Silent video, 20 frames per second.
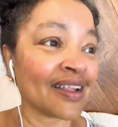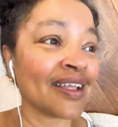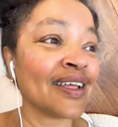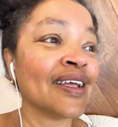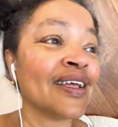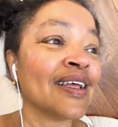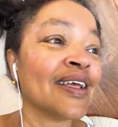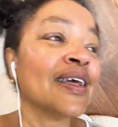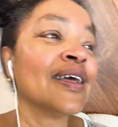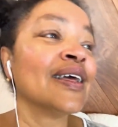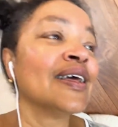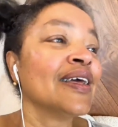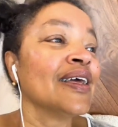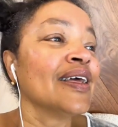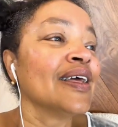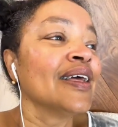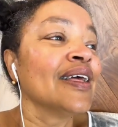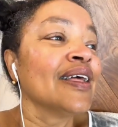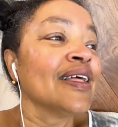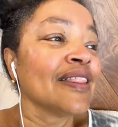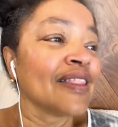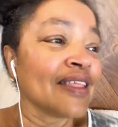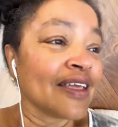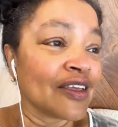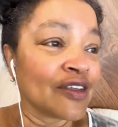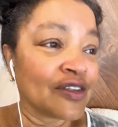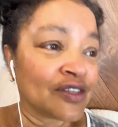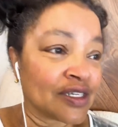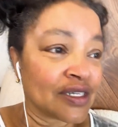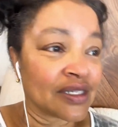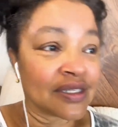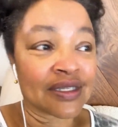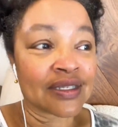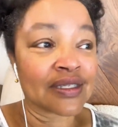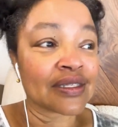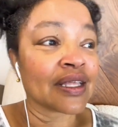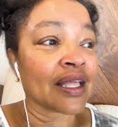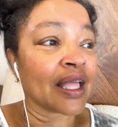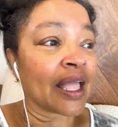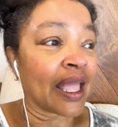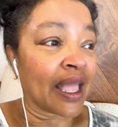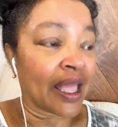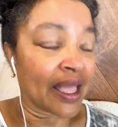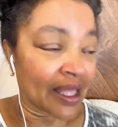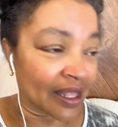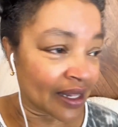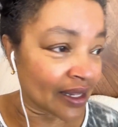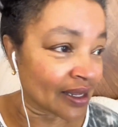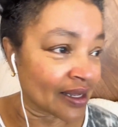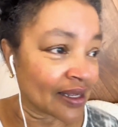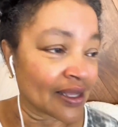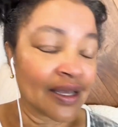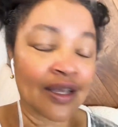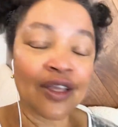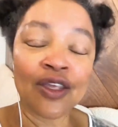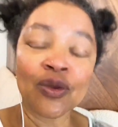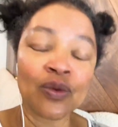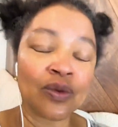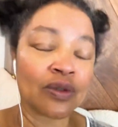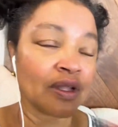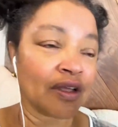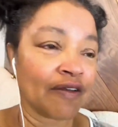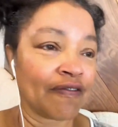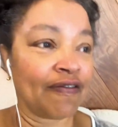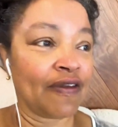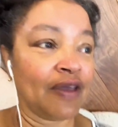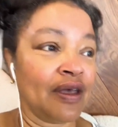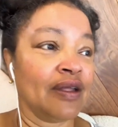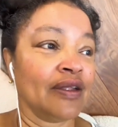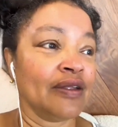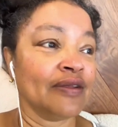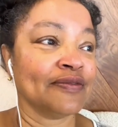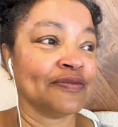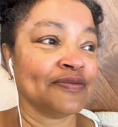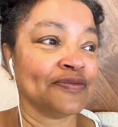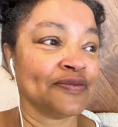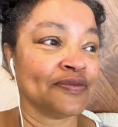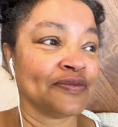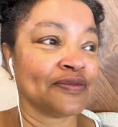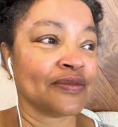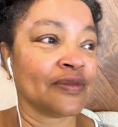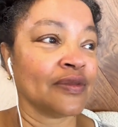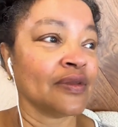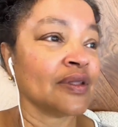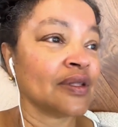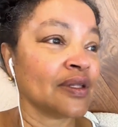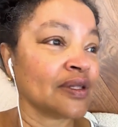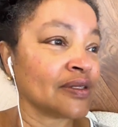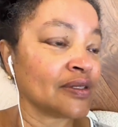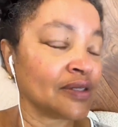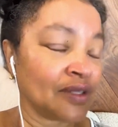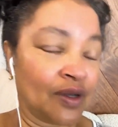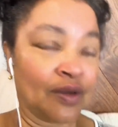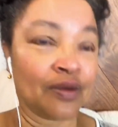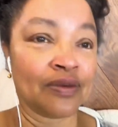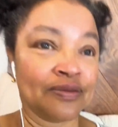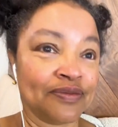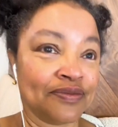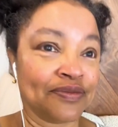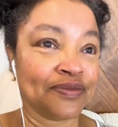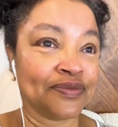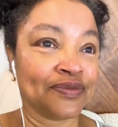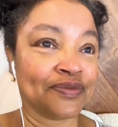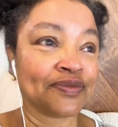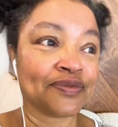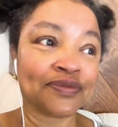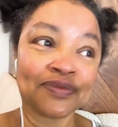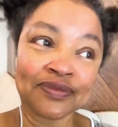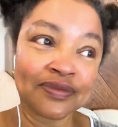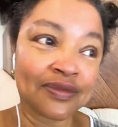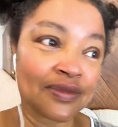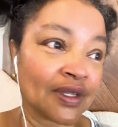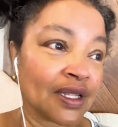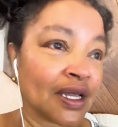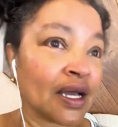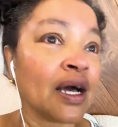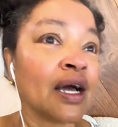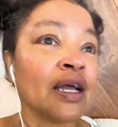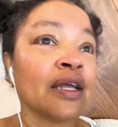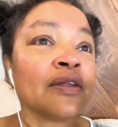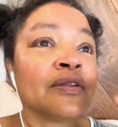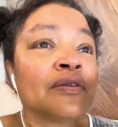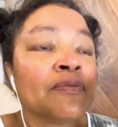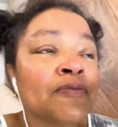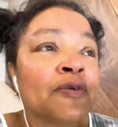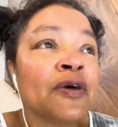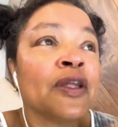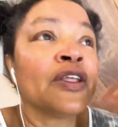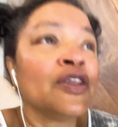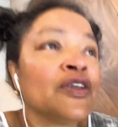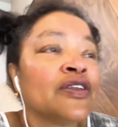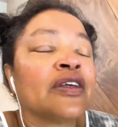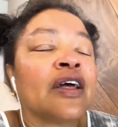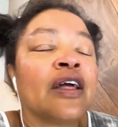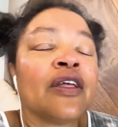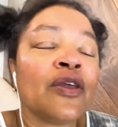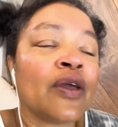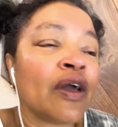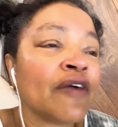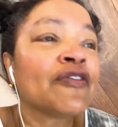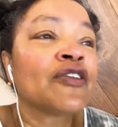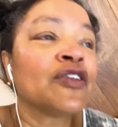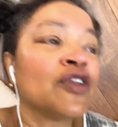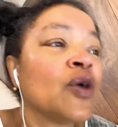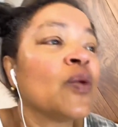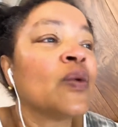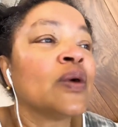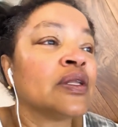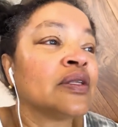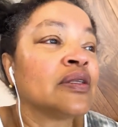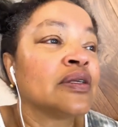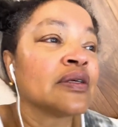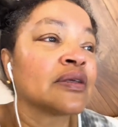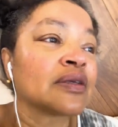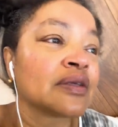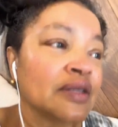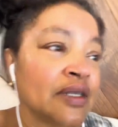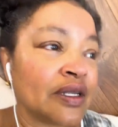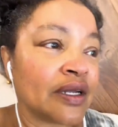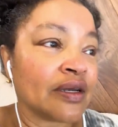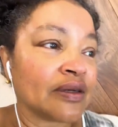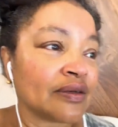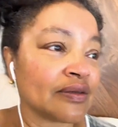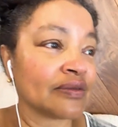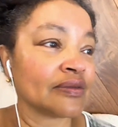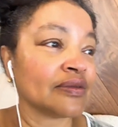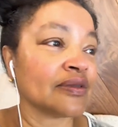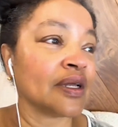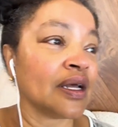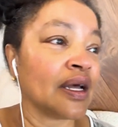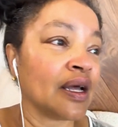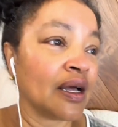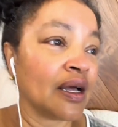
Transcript: Praise God. Thank you, Jesus. And you will not fail. So, but you have to know when to,